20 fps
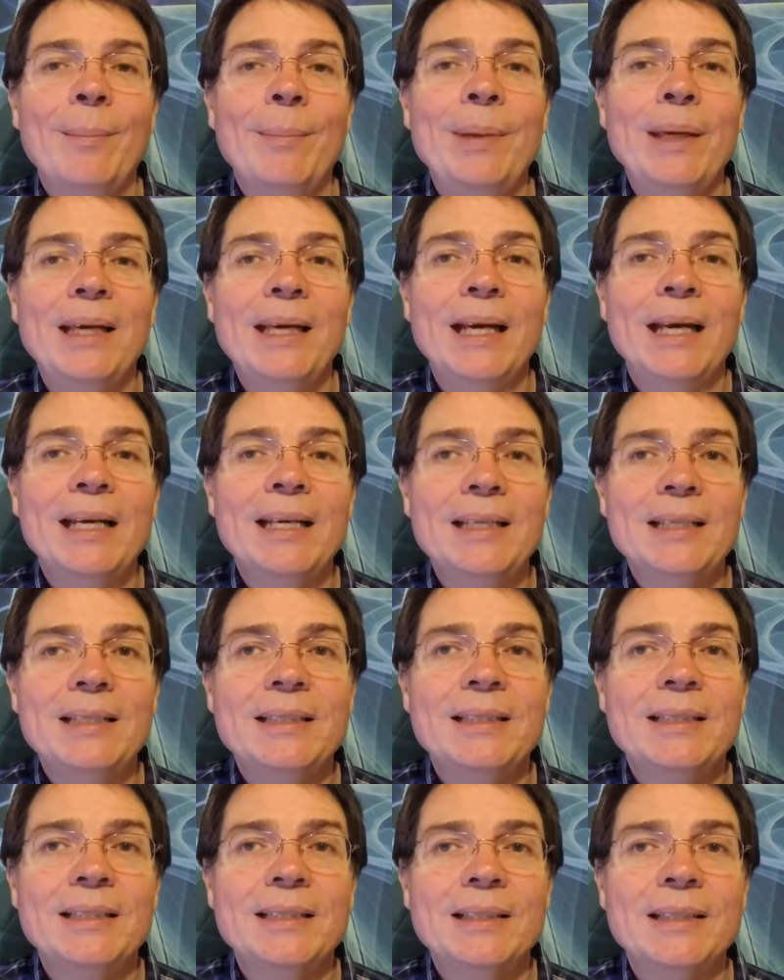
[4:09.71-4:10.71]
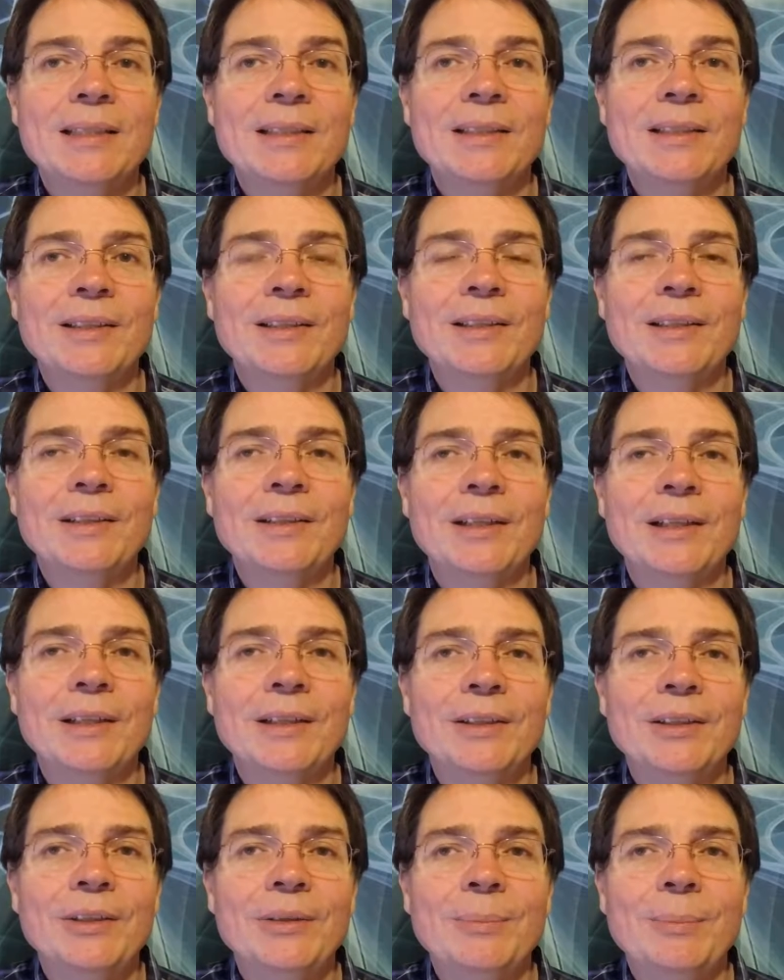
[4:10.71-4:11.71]
because
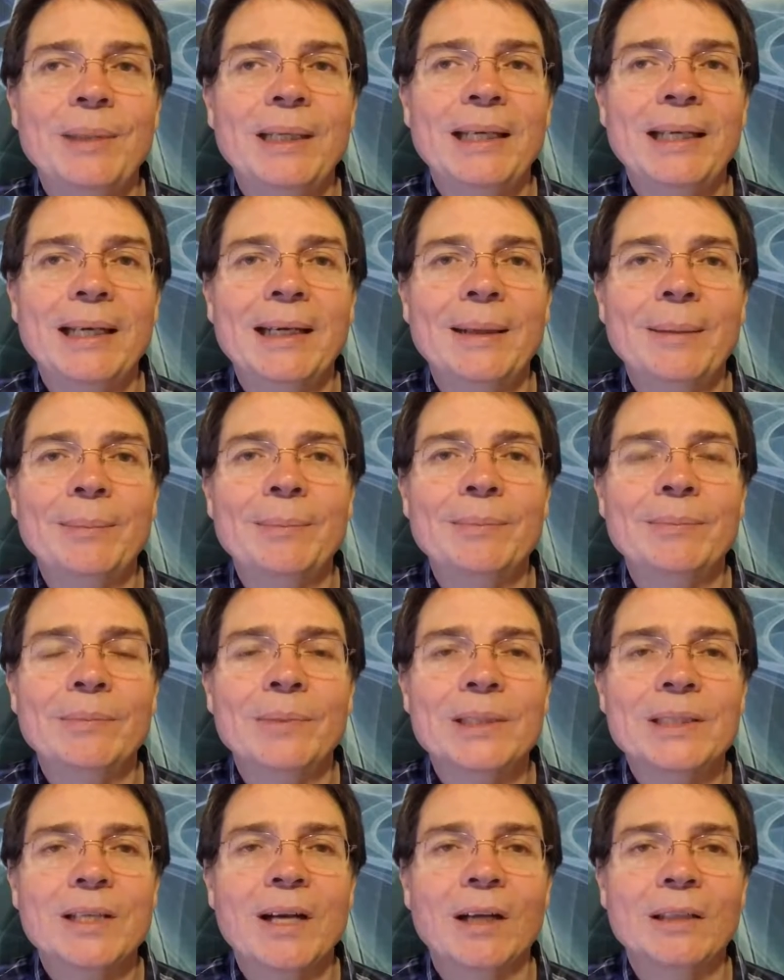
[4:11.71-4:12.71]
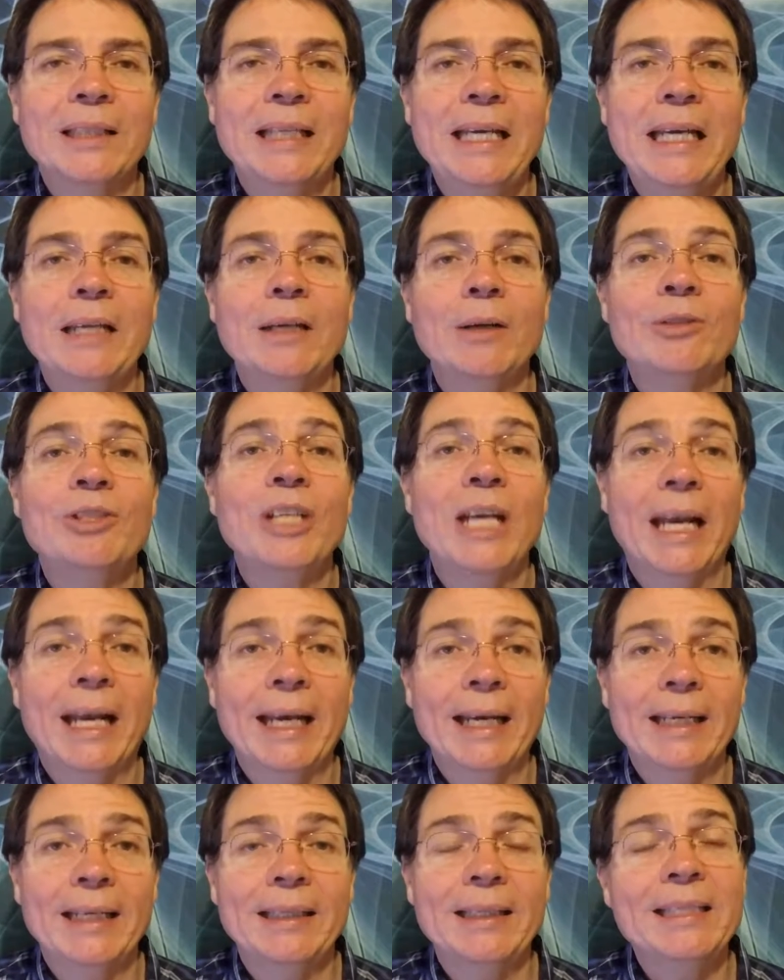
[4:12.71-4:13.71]
you become what's called
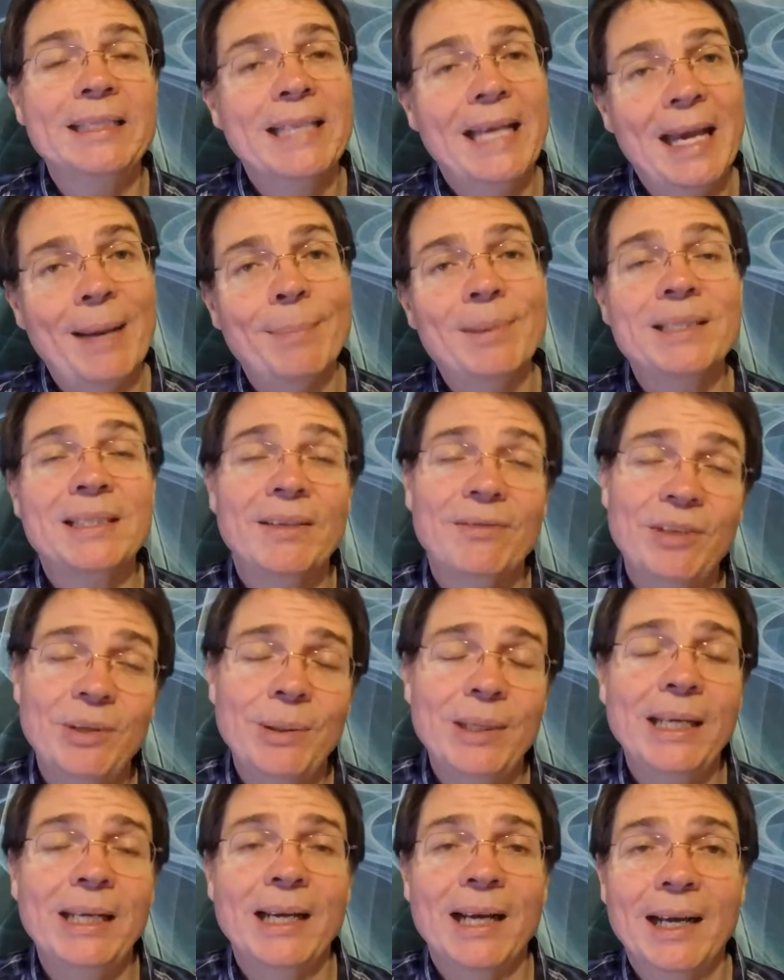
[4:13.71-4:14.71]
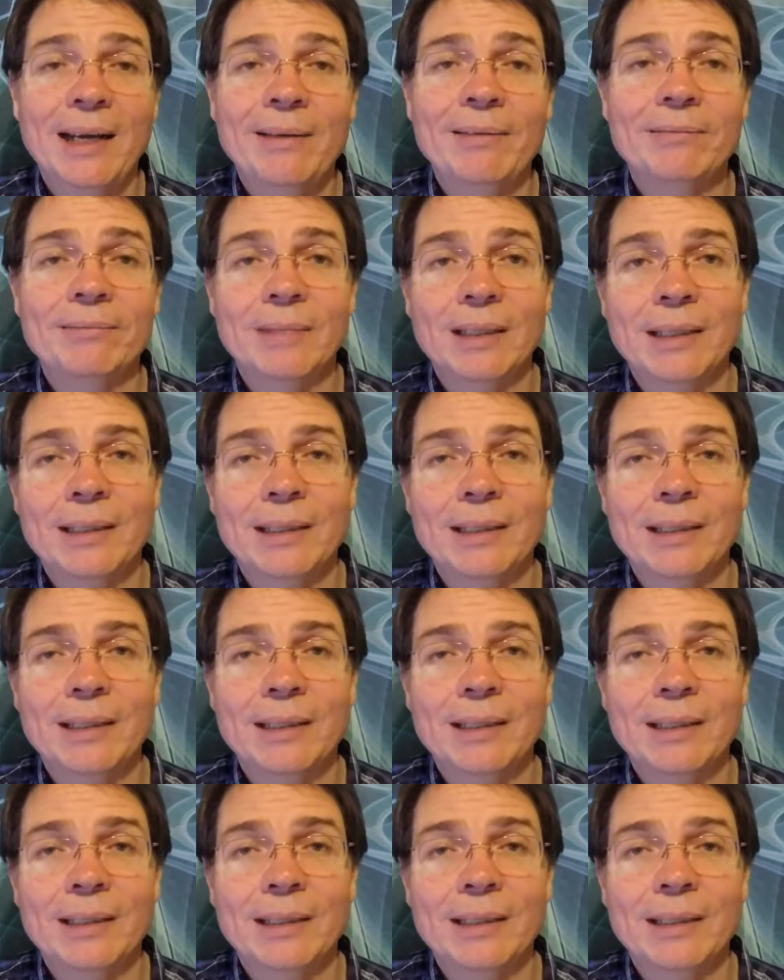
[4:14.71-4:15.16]
ketogenic, and this happens if you eat high